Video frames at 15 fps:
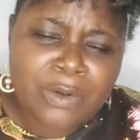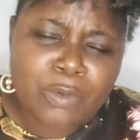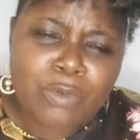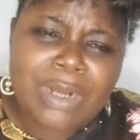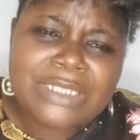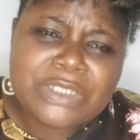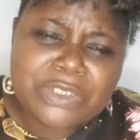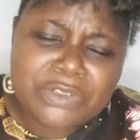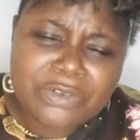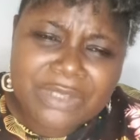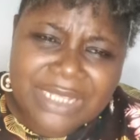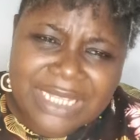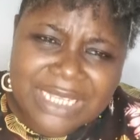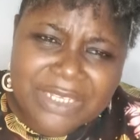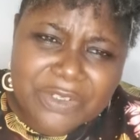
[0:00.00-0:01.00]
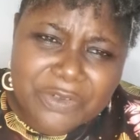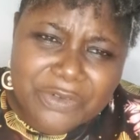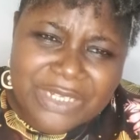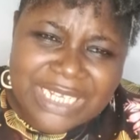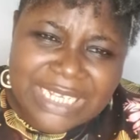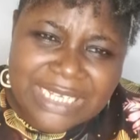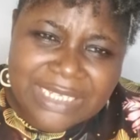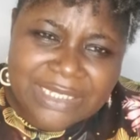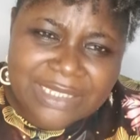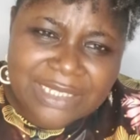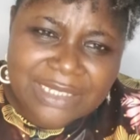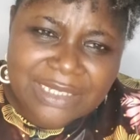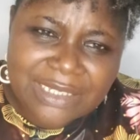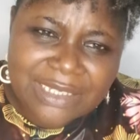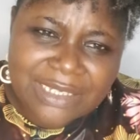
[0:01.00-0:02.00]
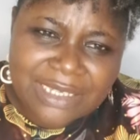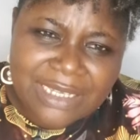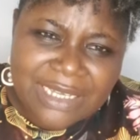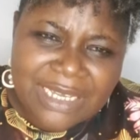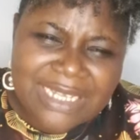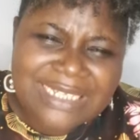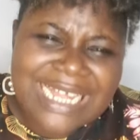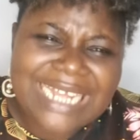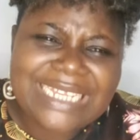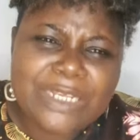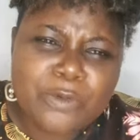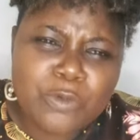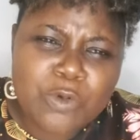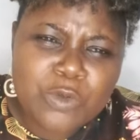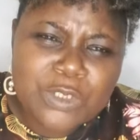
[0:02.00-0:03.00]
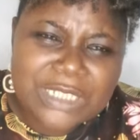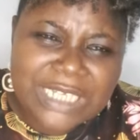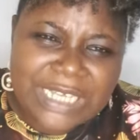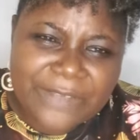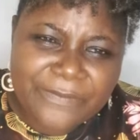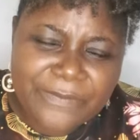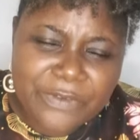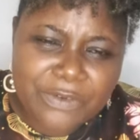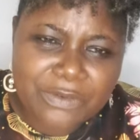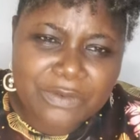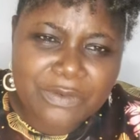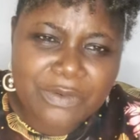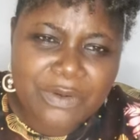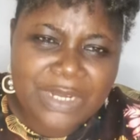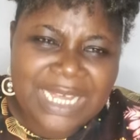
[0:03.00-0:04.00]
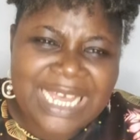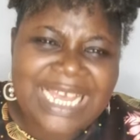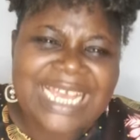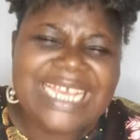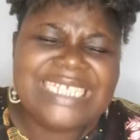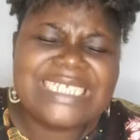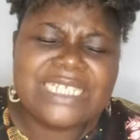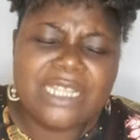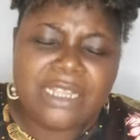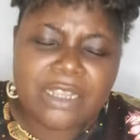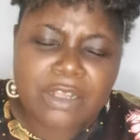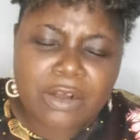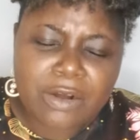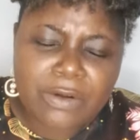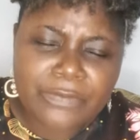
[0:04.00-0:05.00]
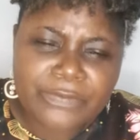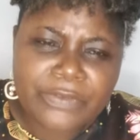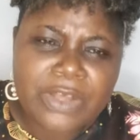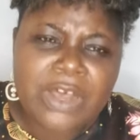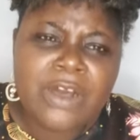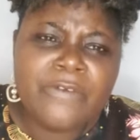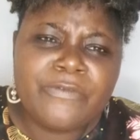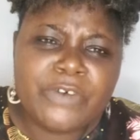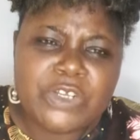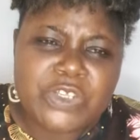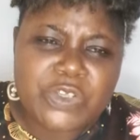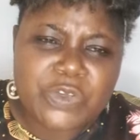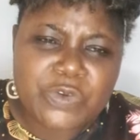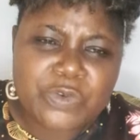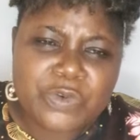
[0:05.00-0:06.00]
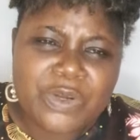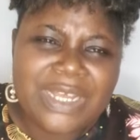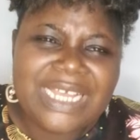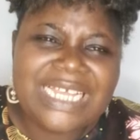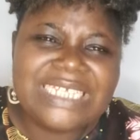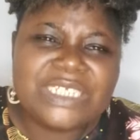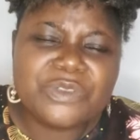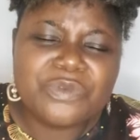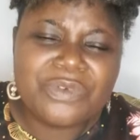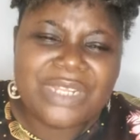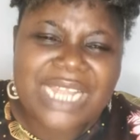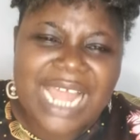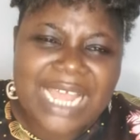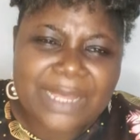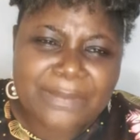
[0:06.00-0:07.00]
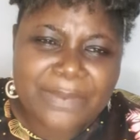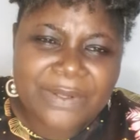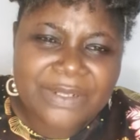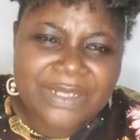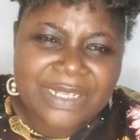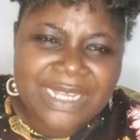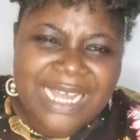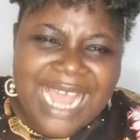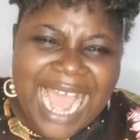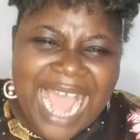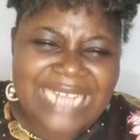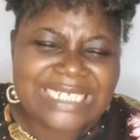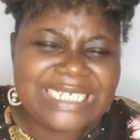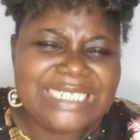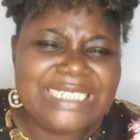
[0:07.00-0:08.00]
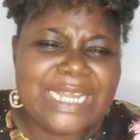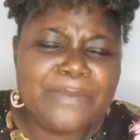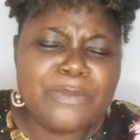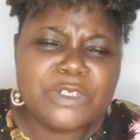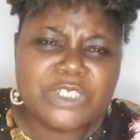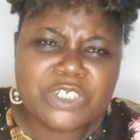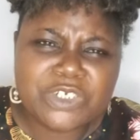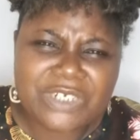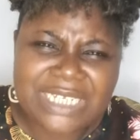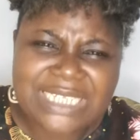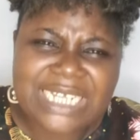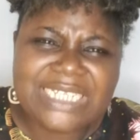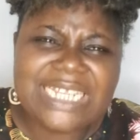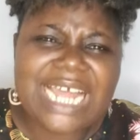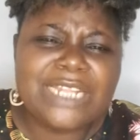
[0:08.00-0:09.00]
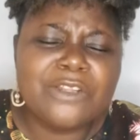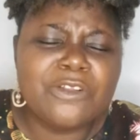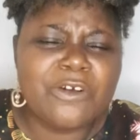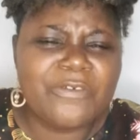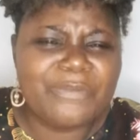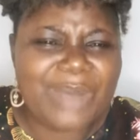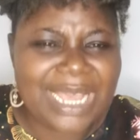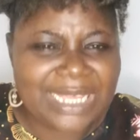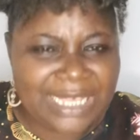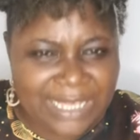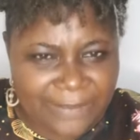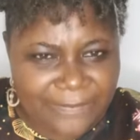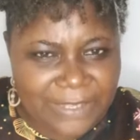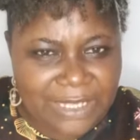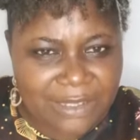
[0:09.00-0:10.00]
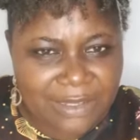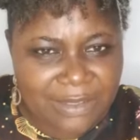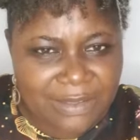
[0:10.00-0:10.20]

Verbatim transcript: What do you think you need? that He won't give you. His love for you is reliable, and He demonstrated that love by giving.